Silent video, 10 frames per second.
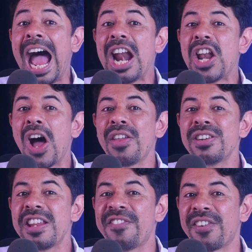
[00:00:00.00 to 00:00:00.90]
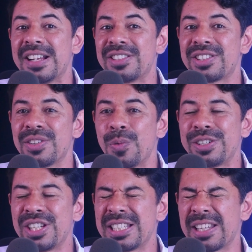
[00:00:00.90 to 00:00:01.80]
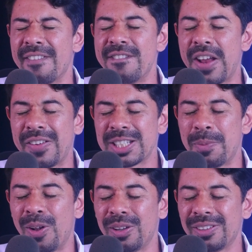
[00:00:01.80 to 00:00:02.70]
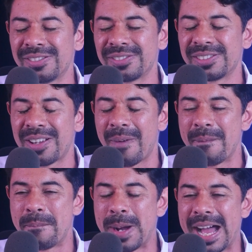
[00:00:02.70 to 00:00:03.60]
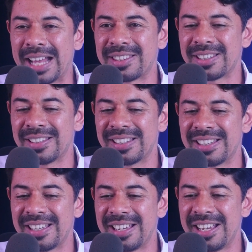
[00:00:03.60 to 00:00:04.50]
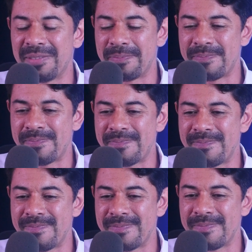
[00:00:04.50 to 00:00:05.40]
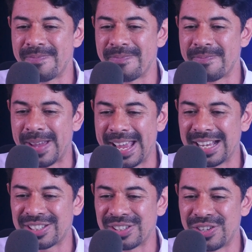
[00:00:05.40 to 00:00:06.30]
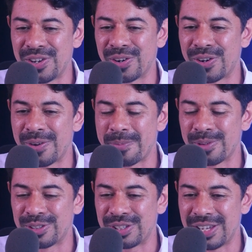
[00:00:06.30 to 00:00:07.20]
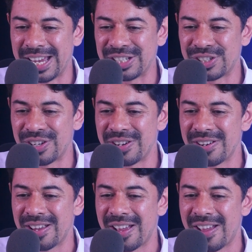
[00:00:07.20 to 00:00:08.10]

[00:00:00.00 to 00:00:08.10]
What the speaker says: Another difference, which is very small, but it makes your pronunciation